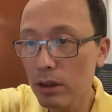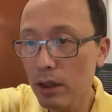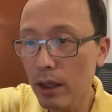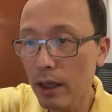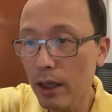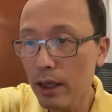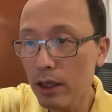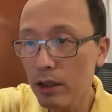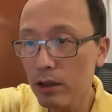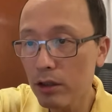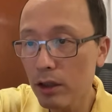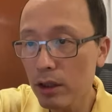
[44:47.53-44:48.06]

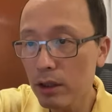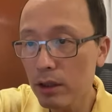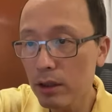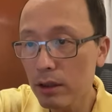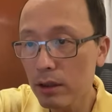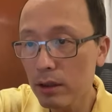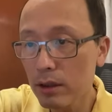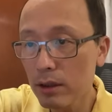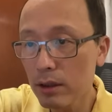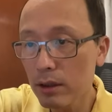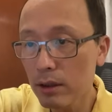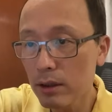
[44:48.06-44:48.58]

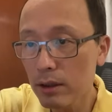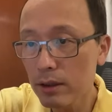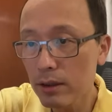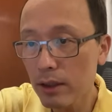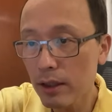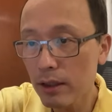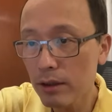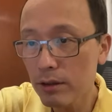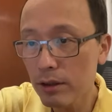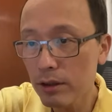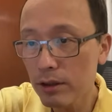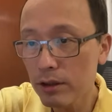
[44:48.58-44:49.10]
Adrian, is it
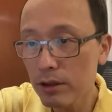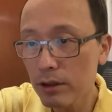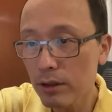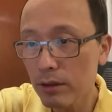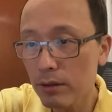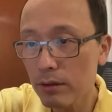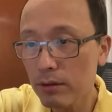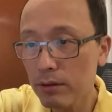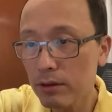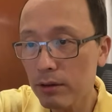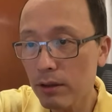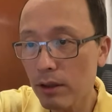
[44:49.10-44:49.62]
Adrian?
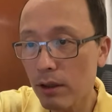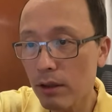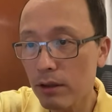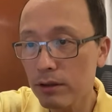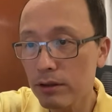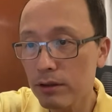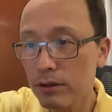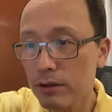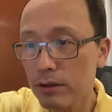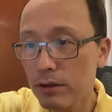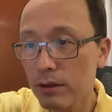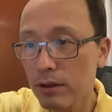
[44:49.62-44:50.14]
Oh
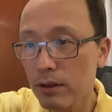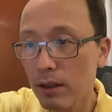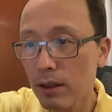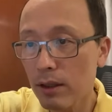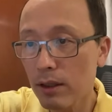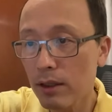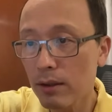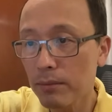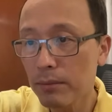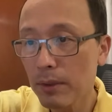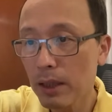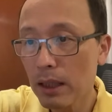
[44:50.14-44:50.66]
gosh,
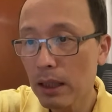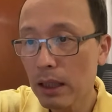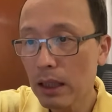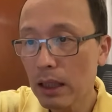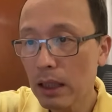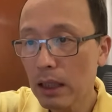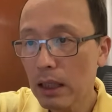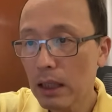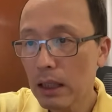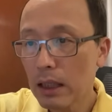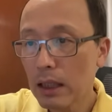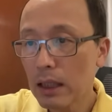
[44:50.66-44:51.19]

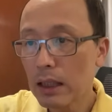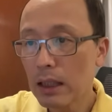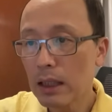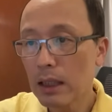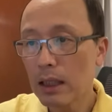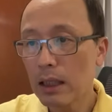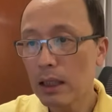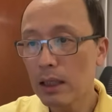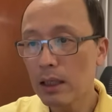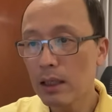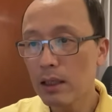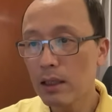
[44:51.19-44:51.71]

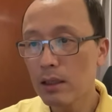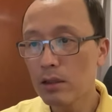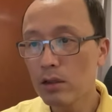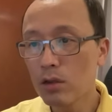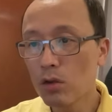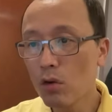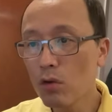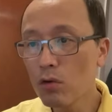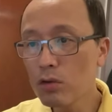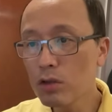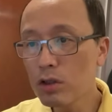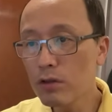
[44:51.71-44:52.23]

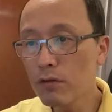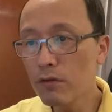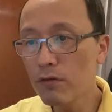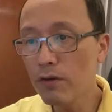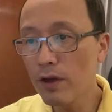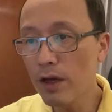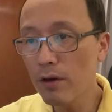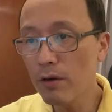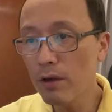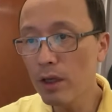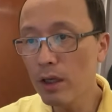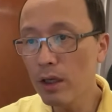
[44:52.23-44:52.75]
those
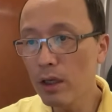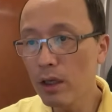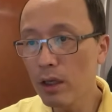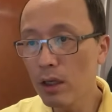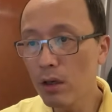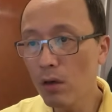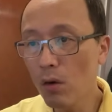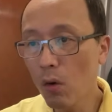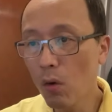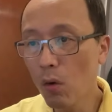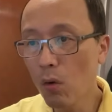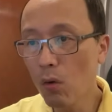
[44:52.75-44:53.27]

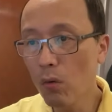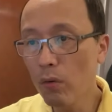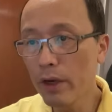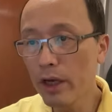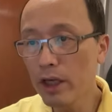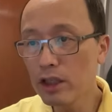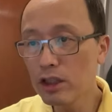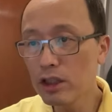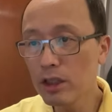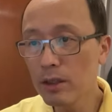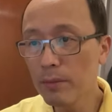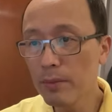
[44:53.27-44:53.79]
very old
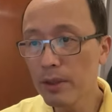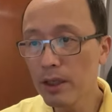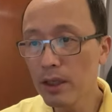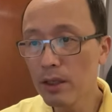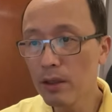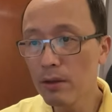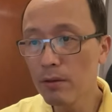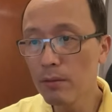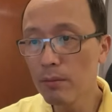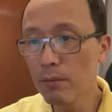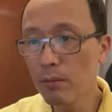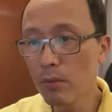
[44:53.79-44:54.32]

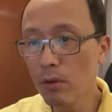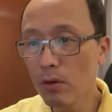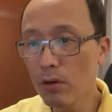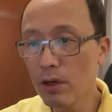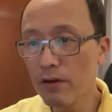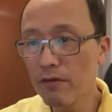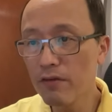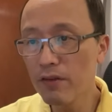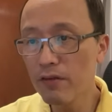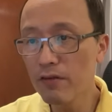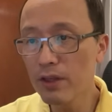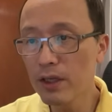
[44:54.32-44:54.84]
HDB more
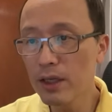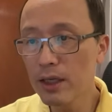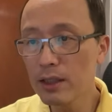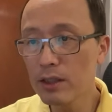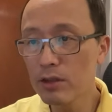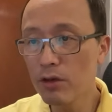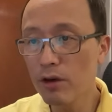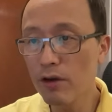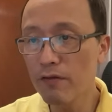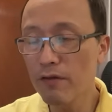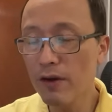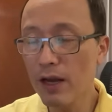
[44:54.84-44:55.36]
than 50 years
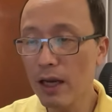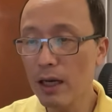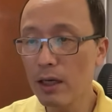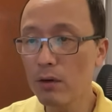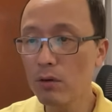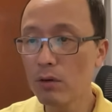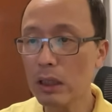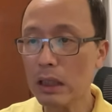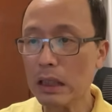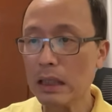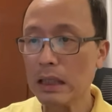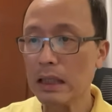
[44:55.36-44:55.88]
still have
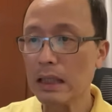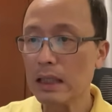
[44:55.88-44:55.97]
value.